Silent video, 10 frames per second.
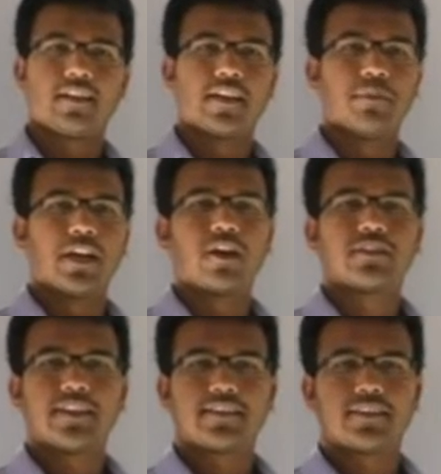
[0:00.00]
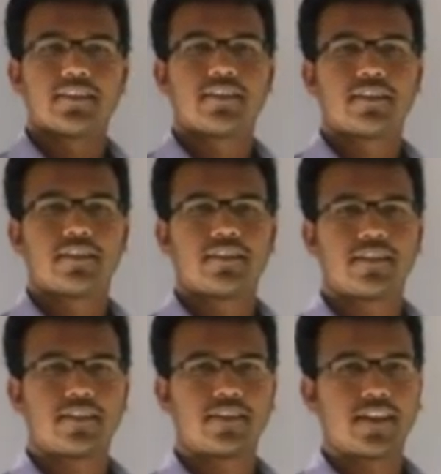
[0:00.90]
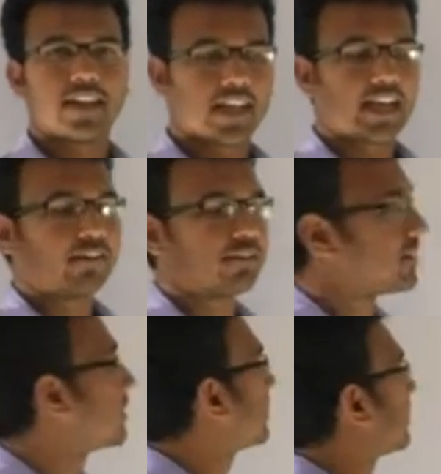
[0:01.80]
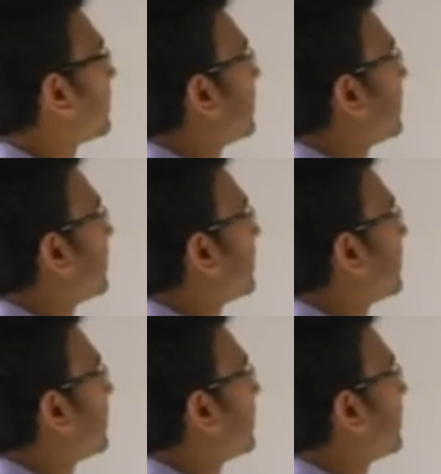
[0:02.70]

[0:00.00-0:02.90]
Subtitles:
in my last lecture, I was